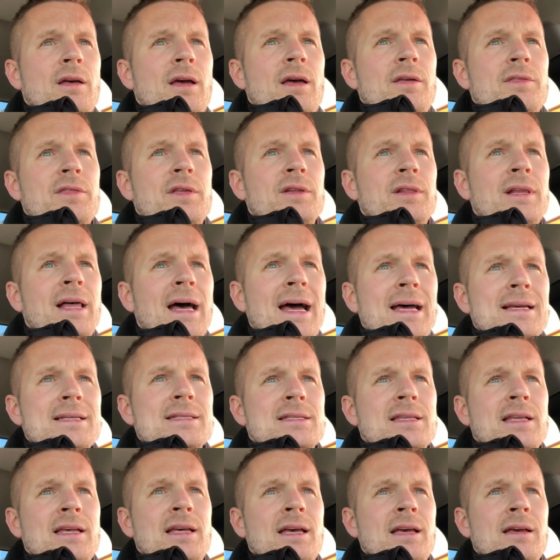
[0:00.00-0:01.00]
The last
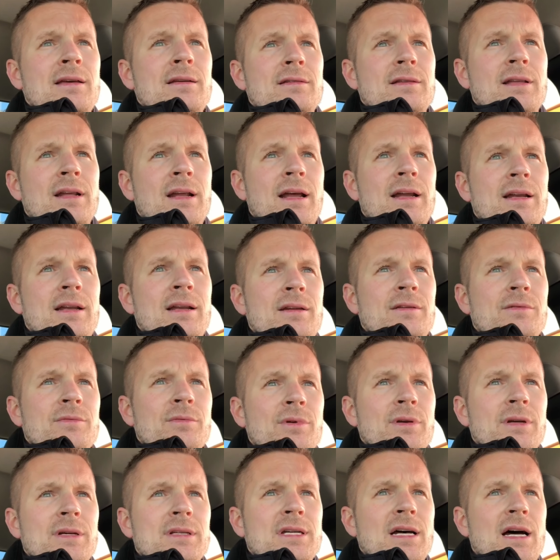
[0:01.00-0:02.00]
thing that I didn't
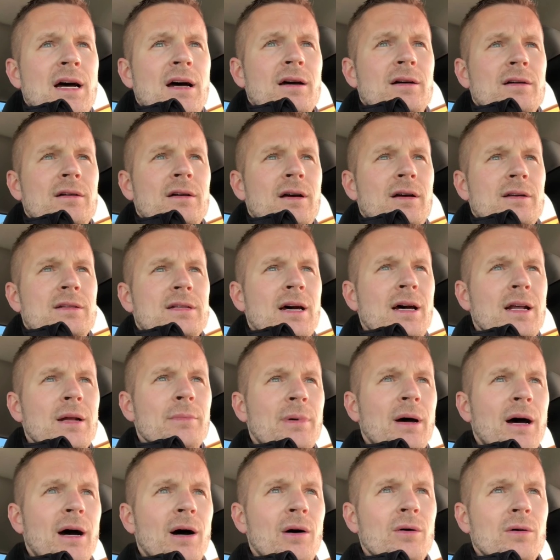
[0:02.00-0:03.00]
really talk a ton
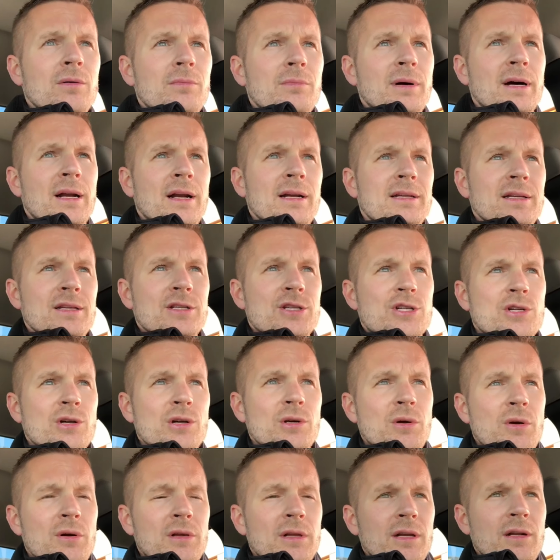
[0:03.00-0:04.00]
about, but I did show
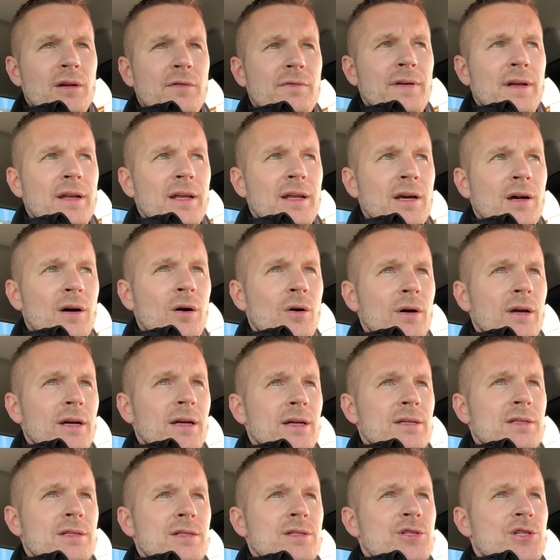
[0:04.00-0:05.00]
you a little video,
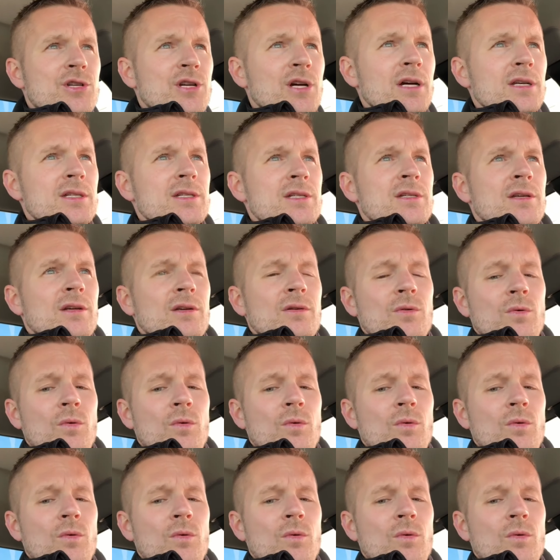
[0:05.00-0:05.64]
is just